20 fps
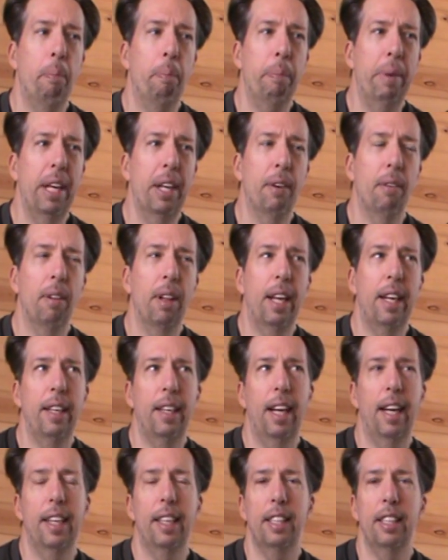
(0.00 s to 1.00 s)
mid or
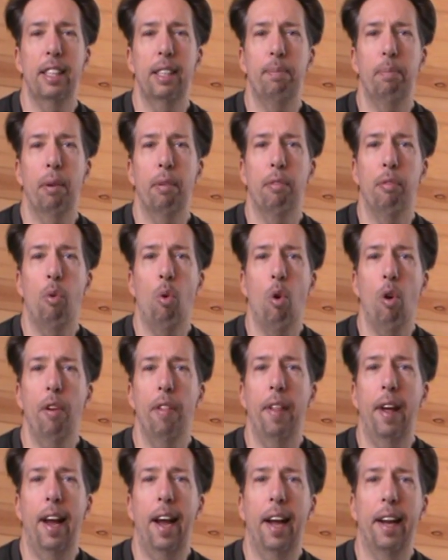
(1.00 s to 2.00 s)
late 80s
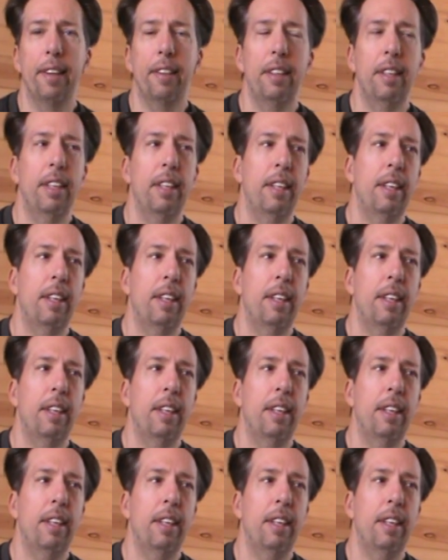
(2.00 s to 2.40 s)
before that,